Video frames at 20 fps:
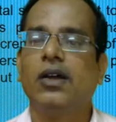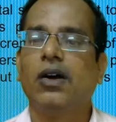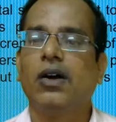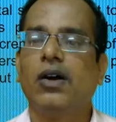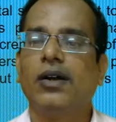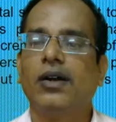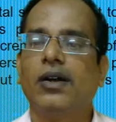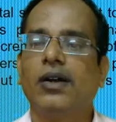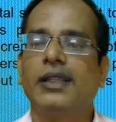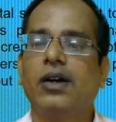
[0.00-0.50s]

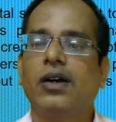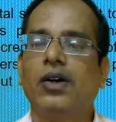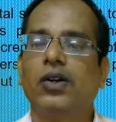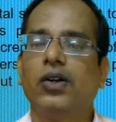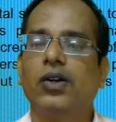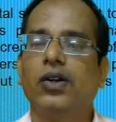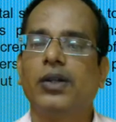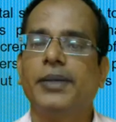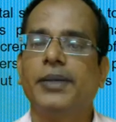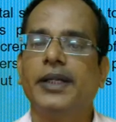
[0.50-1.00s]
on the
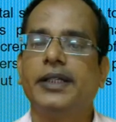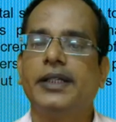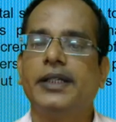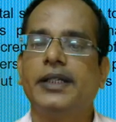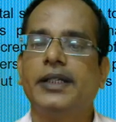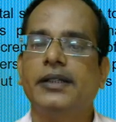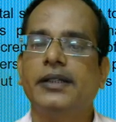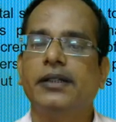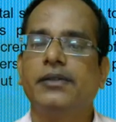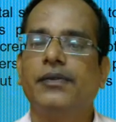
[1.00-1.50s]

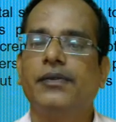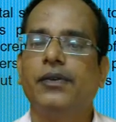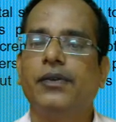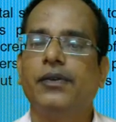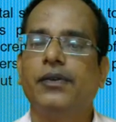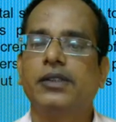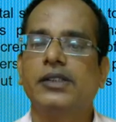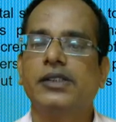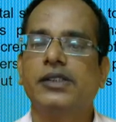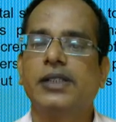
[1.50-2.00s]
audiometer.
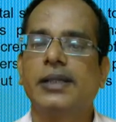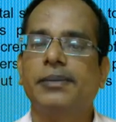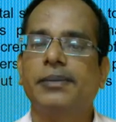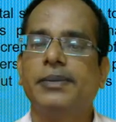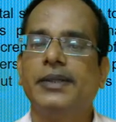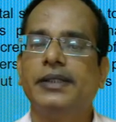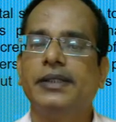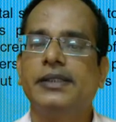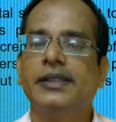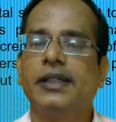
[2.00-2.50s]
Fourth step
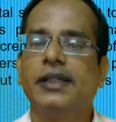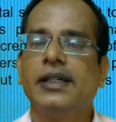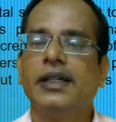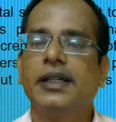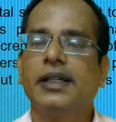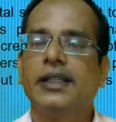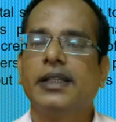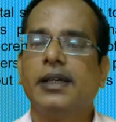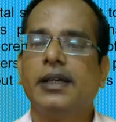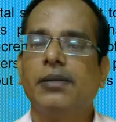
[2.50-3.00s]
is
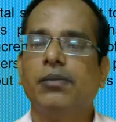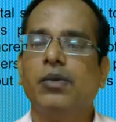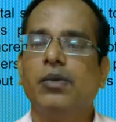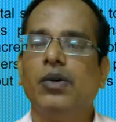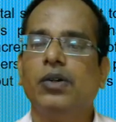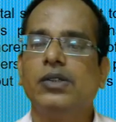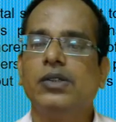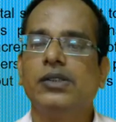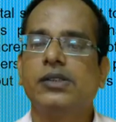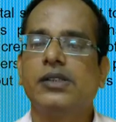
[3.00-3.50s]
the
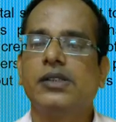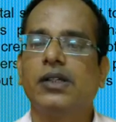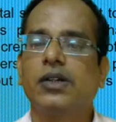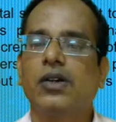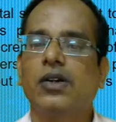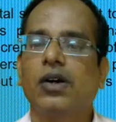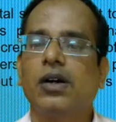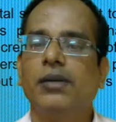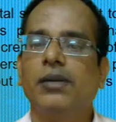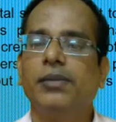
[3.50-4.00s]
most
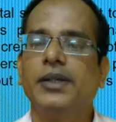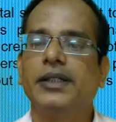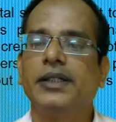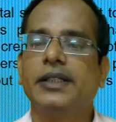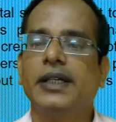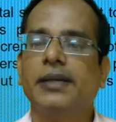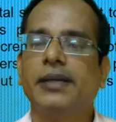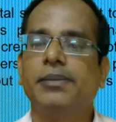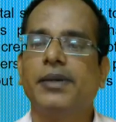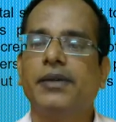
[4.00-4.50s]
common
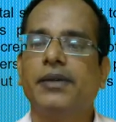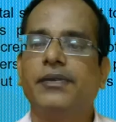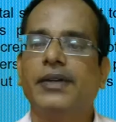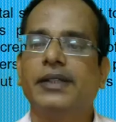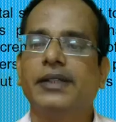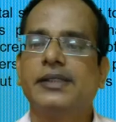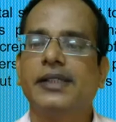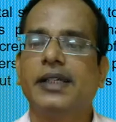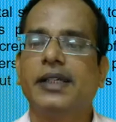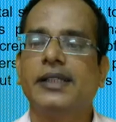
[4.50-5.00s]
type of
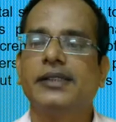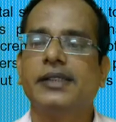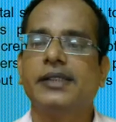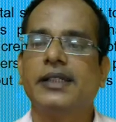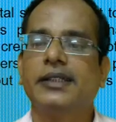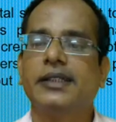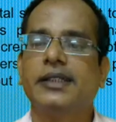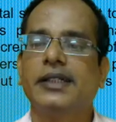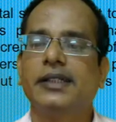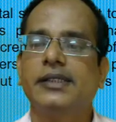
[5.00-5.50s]

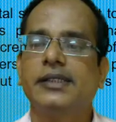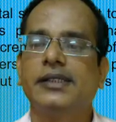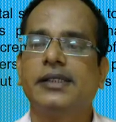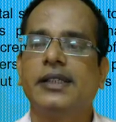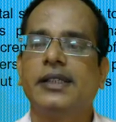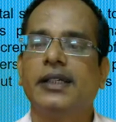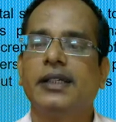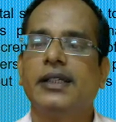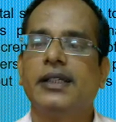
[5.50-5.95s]
SASI test.